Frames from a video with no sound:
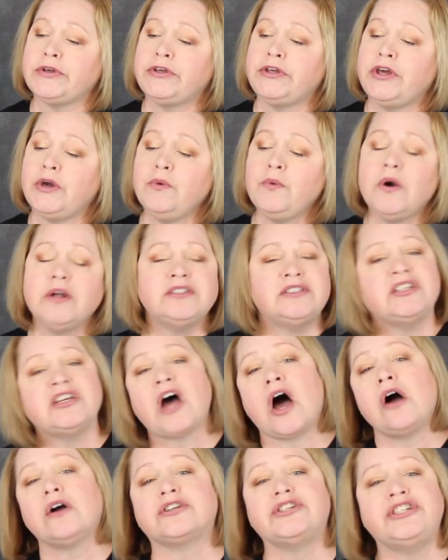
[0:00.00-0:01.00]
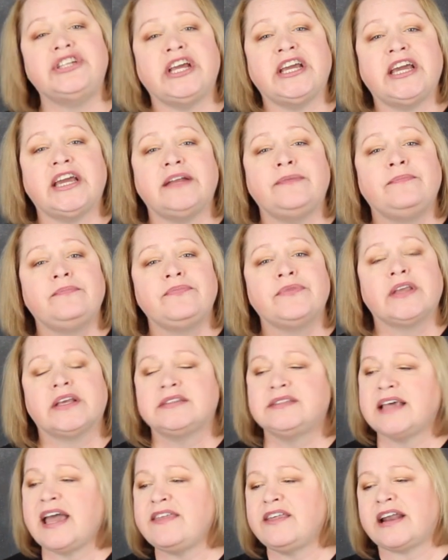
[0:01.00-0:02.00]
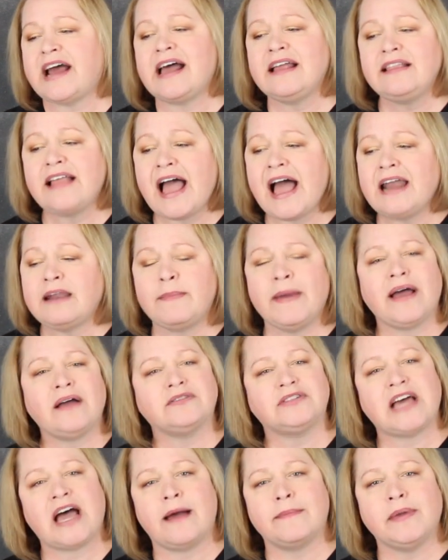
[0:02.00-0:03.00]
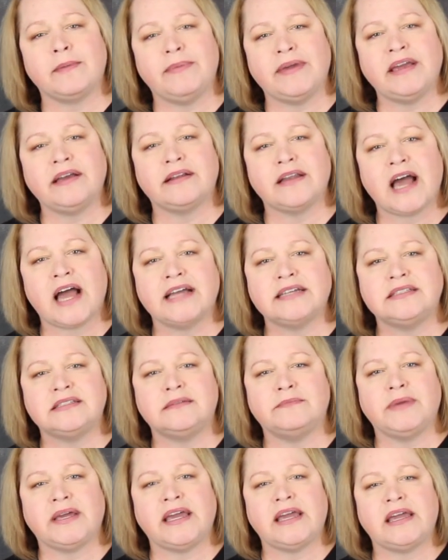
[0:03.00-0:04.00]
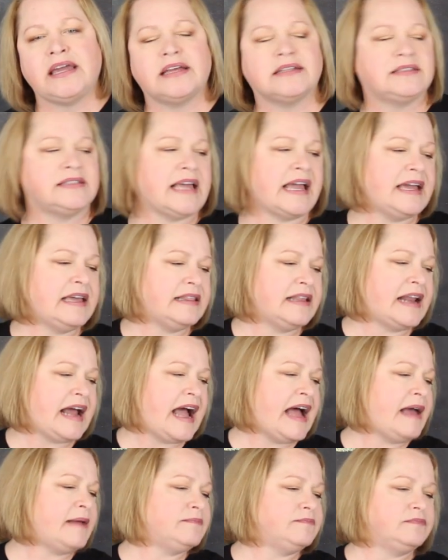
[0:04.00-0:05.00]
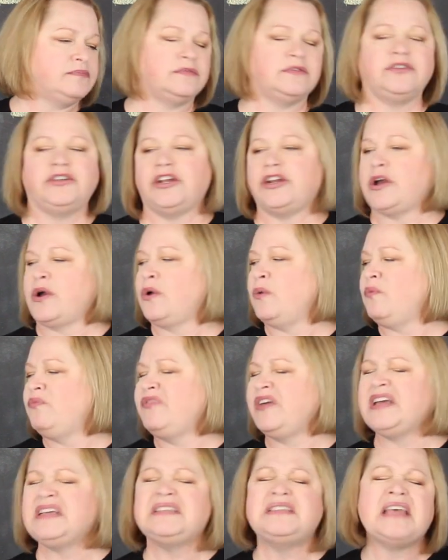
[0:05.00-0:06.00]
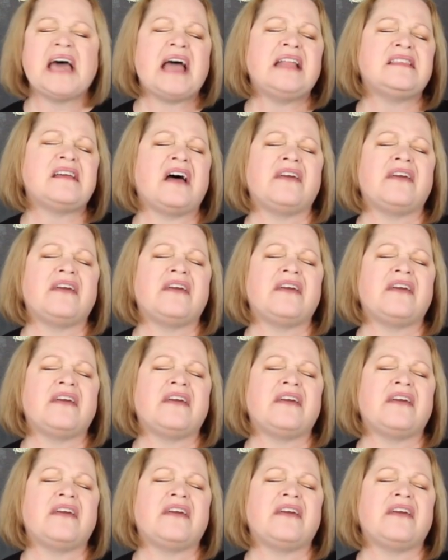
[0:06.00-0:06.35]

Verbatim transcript: you want to talk shit and say that I lied about Tommy being nice to me and saying that I, you know, this, that,